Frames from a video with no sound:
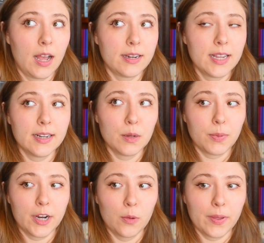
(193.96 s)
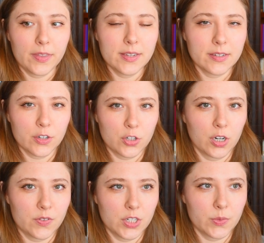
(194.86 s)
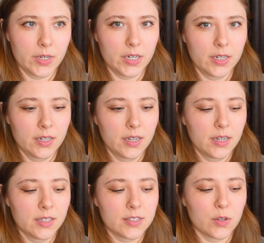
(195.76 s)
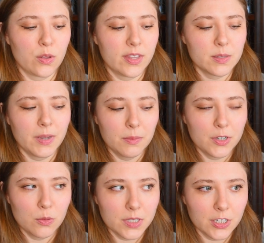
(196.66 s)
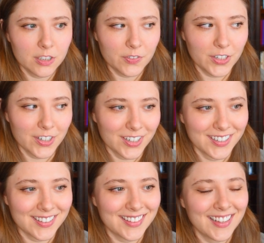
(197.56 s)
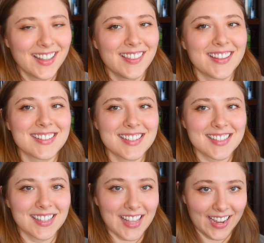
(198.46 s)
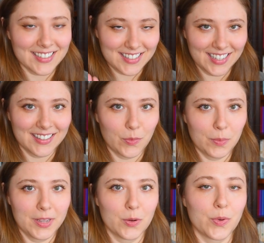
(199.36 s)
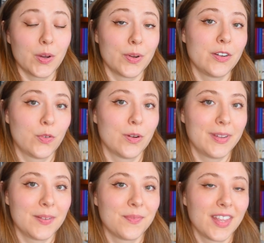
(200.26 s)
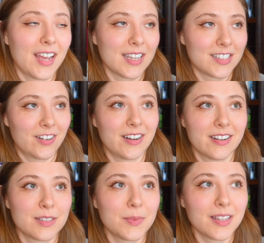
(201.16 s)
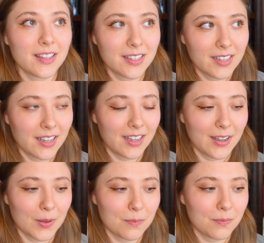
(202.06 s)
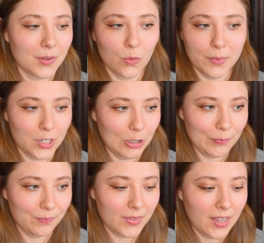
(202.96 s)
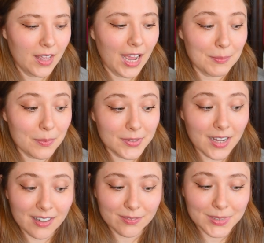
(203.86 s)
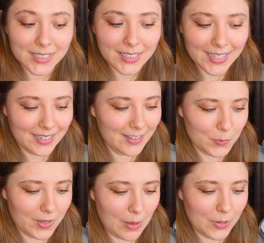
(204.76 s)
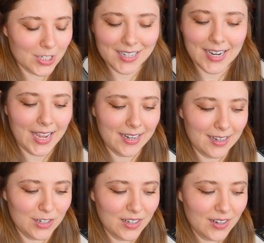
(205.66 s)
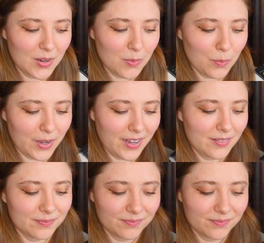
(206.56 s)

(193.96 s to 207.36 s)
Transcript: Naked Empire, Bethany's not sure if she's read it. So this might be new material for her. This is the last thing that will be a reread for me. Starting next month, it will be new. I remember not really liking this one that much. I didn't hate it, but...